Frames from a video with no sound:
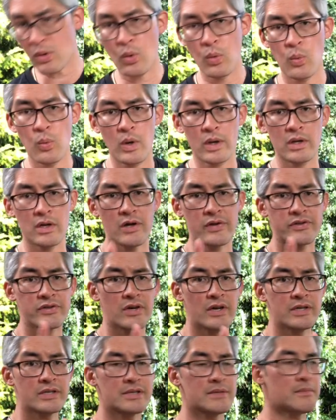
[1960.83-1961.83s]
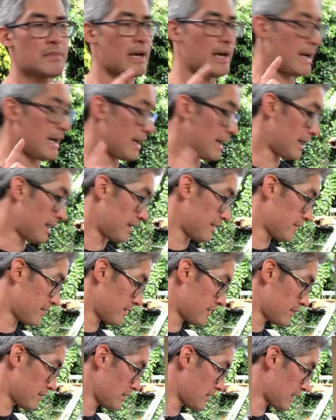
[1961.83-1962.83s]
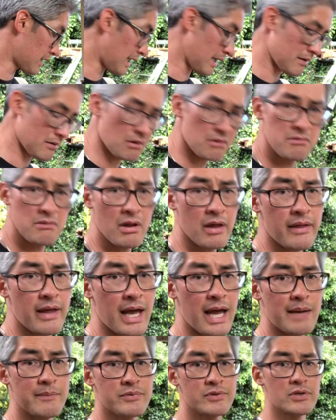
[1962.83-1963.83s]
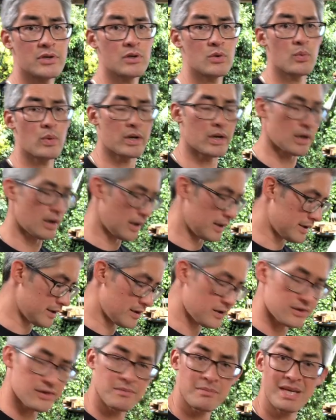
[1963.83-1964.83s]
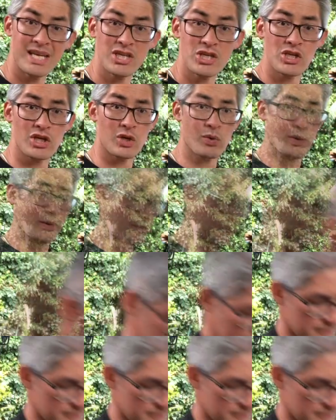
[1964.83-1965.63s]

one last item, and again, another absolute winner, and this is some kitchen equipment.